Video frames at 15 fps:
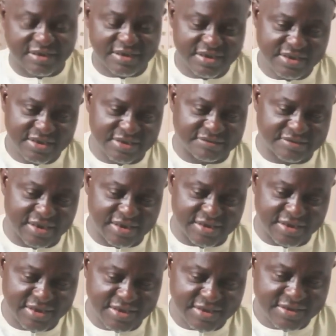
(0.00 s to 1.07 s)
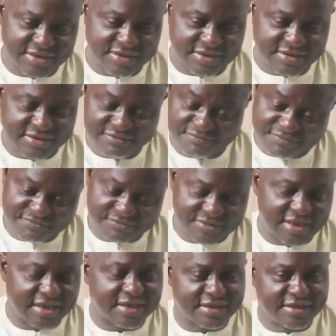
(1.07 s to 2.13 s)
Yeah, exactly. Because that is the time there are
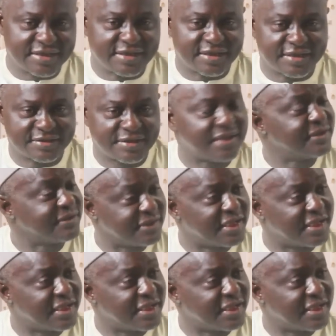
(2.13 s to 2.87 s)
excuses for